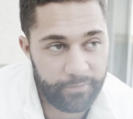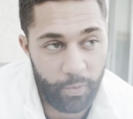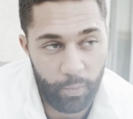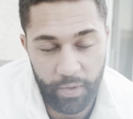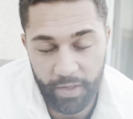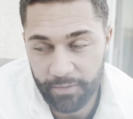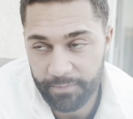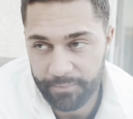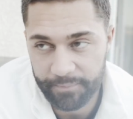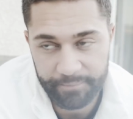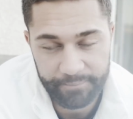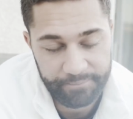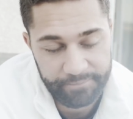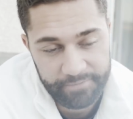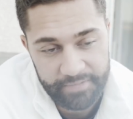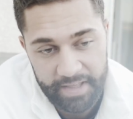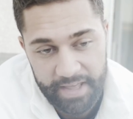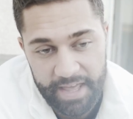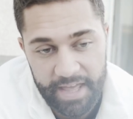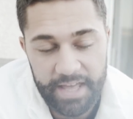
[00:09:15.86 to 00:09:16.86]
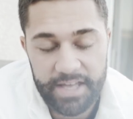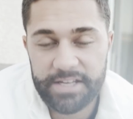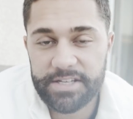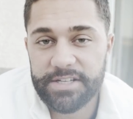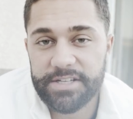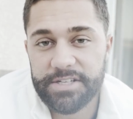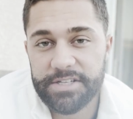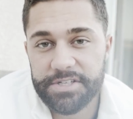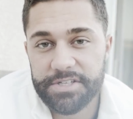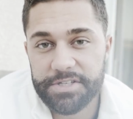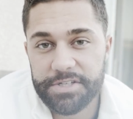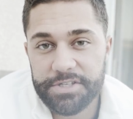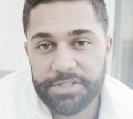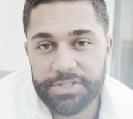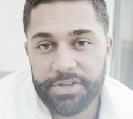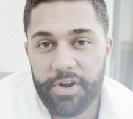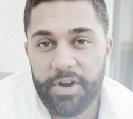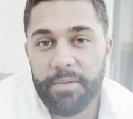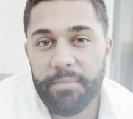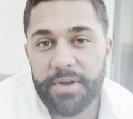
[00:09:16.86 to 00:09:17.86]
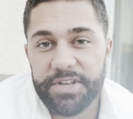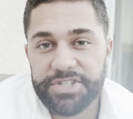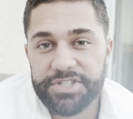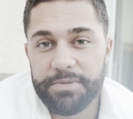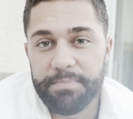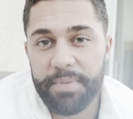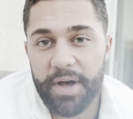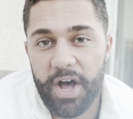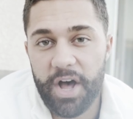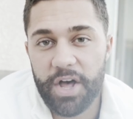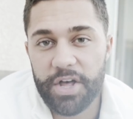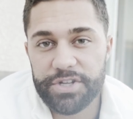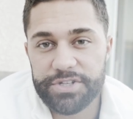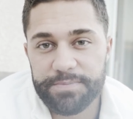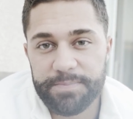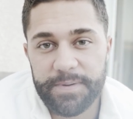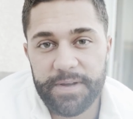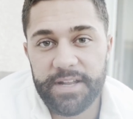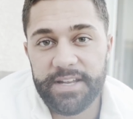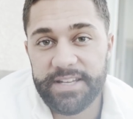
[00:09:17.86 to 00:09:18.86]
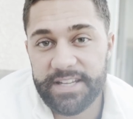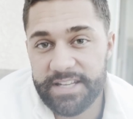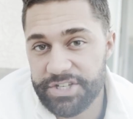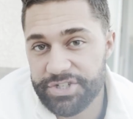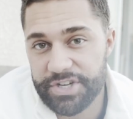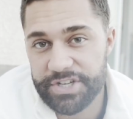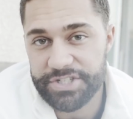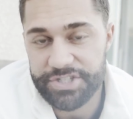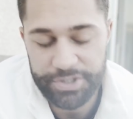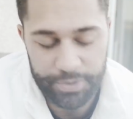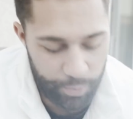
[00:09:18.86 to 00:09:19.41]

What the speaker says: Well, sorry to bust your balls, but D-Trend's